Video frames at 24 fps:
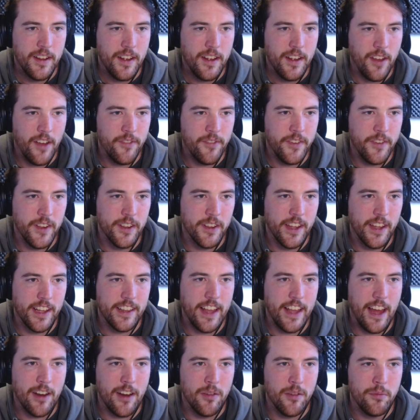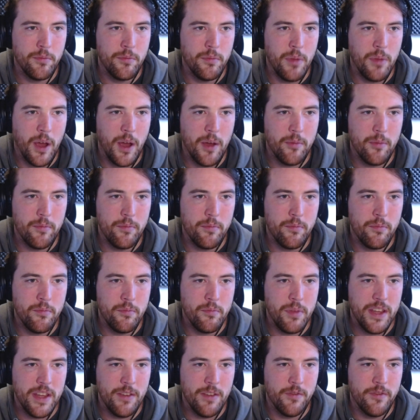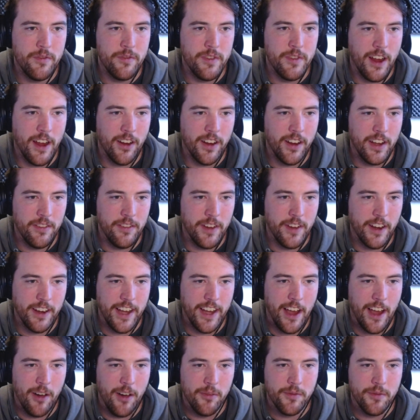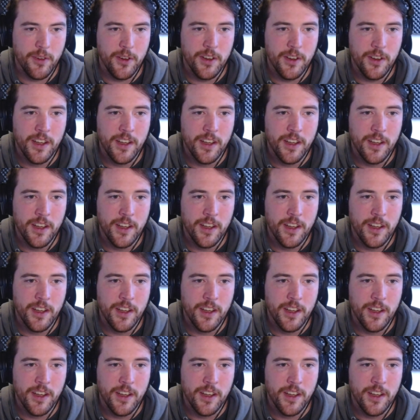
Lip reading: I feel like that'll be very, very helpful.